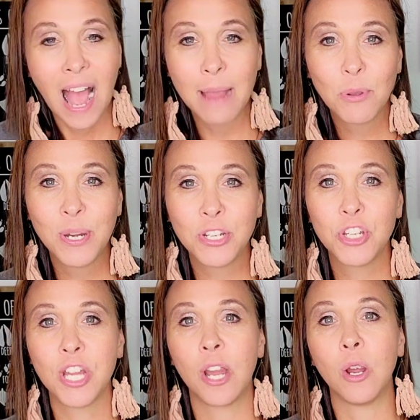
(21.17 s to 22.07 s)
I'm going to
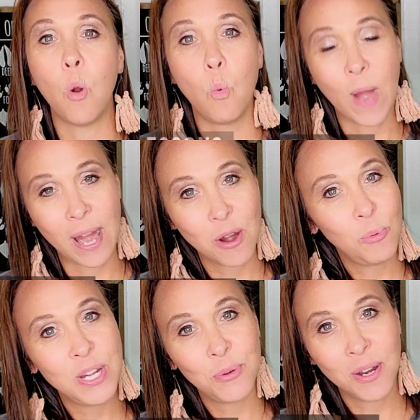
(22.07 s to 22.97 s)
share where
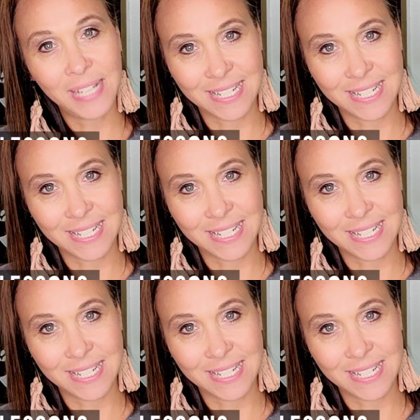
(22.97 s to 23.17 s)
we do our